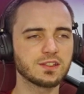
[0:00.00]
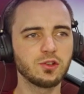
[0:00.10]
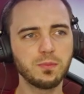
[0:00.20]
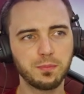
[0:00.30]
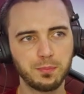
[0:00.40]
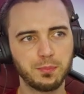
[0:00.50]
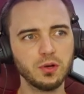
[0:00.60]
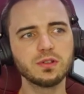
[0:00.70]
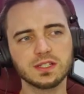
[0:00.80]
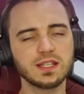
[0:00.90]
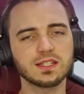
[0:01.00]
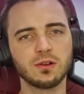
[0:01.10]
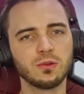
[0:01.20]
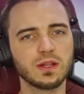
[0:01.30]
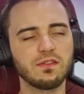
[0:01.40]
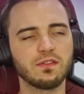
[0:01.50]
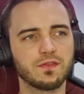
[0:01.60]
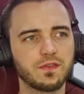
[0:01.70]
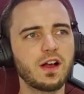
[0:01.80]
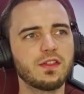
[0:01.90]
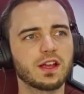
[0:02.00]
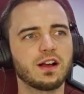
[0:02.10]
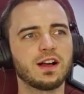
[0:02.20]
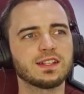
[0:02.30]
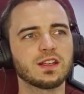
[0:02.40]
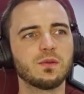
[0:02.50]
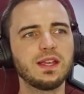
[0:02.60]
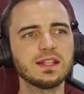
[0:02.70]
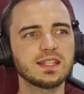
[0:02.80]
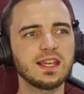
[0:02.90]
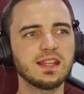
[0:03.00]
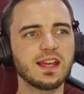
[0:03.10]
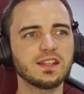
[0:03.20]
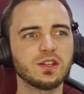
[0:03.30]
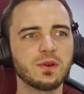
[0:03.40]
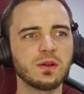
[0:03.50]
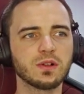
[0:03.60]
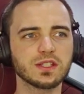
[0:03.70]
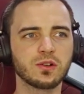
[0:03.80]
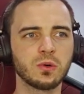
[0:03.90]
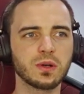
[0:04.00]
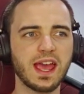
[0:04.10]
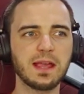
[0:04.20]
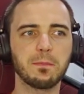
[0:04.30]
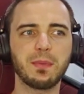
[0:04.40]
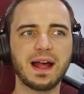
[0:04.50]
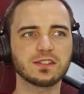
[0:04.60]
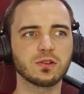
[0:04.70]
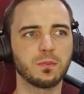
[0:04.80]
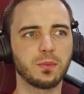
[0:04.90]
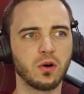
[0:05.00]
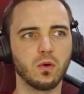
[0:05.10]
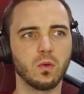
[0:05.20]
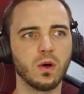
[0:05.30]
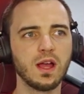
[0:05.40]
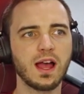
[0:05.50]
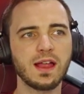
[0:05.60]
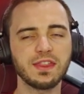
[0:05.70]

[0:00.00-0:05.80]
to boost this all even further, guys, we can see they're doing what's called a battle pool. And